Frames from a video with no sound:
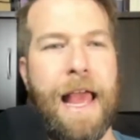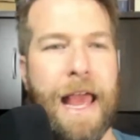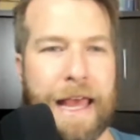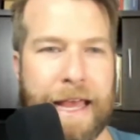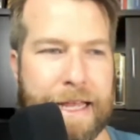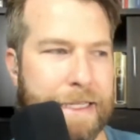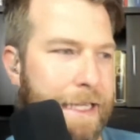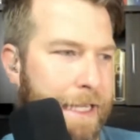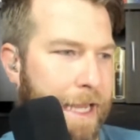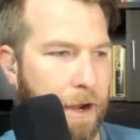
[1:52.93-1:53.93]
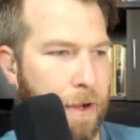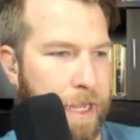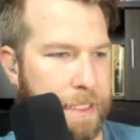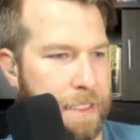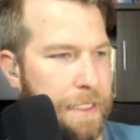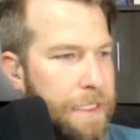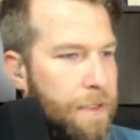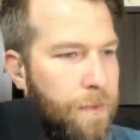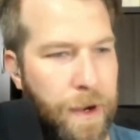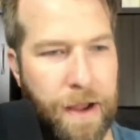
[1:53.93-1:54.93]
and carry it
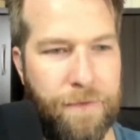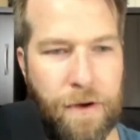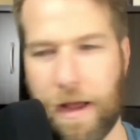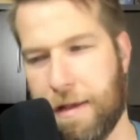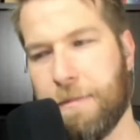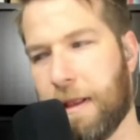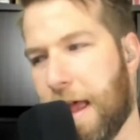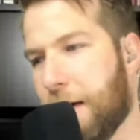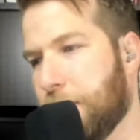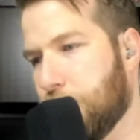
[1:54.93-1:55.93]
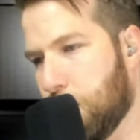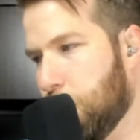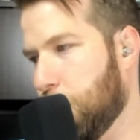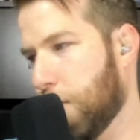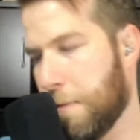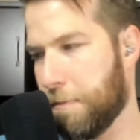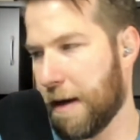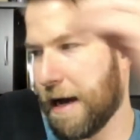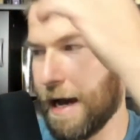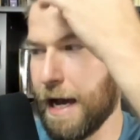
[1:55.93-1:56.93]
wherever I am allowed to
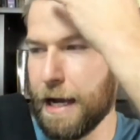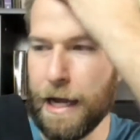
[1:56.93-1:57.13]
by